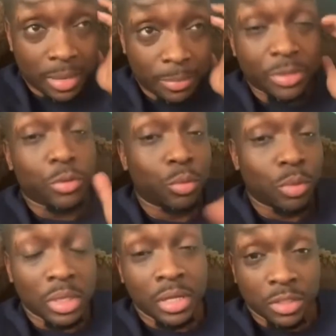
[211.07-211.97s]
I mean, through
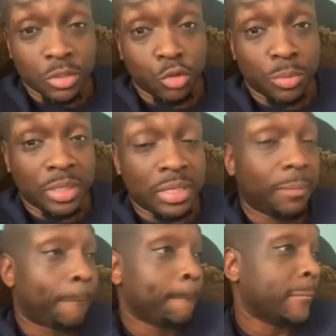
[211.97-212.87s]

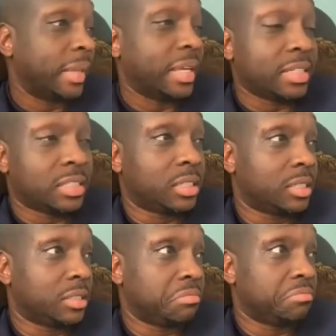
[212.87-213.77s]
Tubi, it's
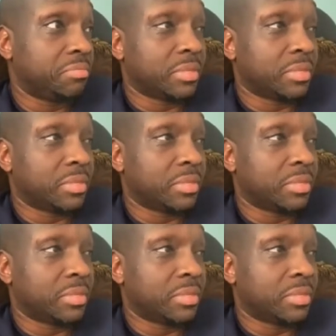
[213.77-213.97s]
just